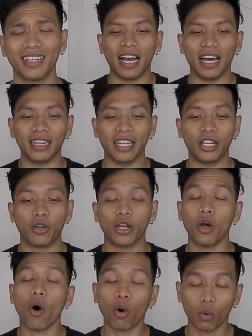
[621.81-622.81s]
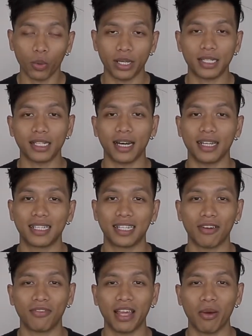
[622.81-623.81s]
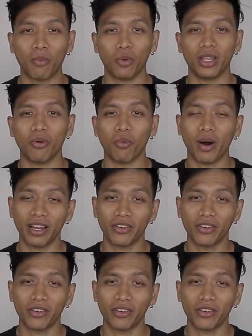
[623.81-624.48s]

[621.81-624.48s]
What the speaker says: And then you can always serve them with the white